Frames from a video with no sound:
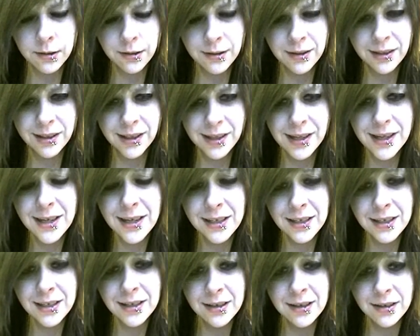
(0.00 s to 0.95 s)

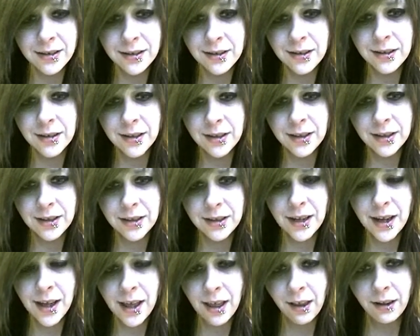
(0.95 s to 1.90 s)
ness? The
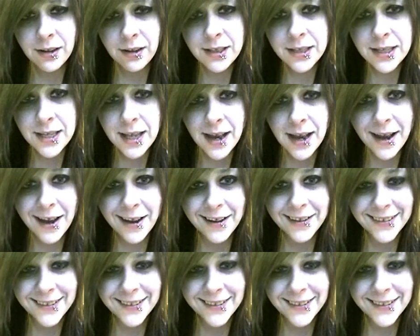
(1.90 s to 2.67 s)
hell is that?